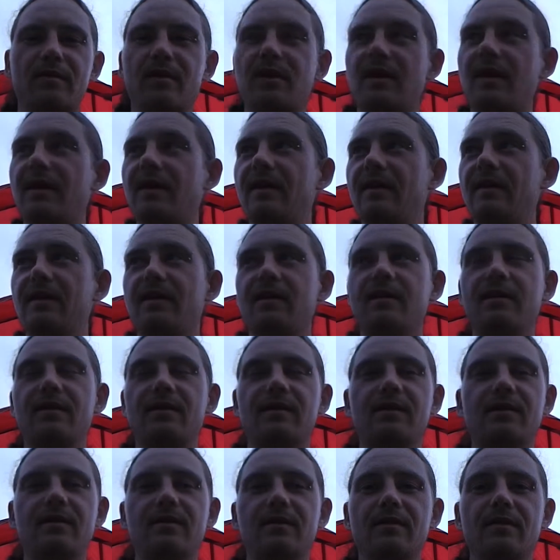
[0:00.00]
The lady,
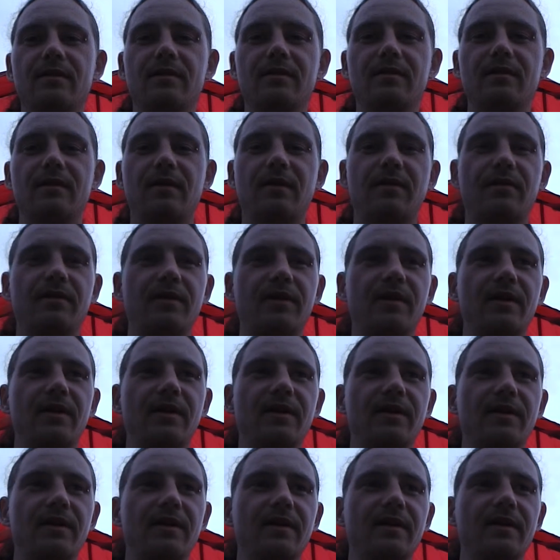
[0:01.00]
the lovely
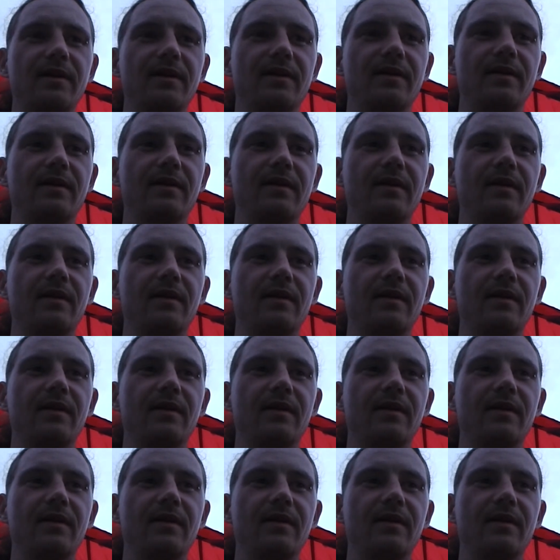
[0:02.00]
lady here,